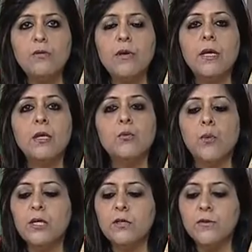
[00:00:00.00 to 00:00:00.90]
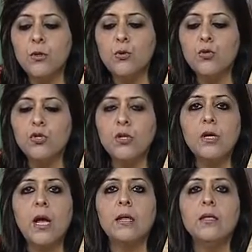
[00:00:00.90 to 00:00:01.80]
a very innovative
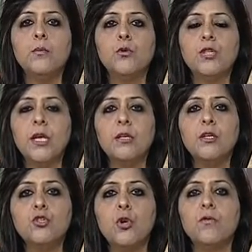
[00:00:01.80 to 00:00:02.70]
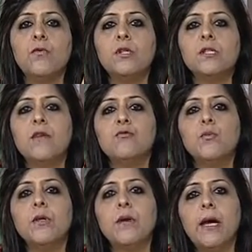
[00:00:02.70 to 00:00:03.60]
solution and the projected shortfalls have
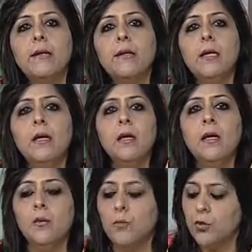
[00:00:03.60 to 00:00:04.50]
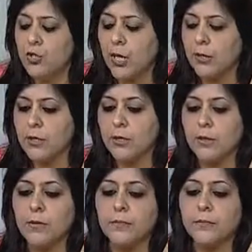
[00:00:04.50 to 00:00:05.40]
to be rightly projected.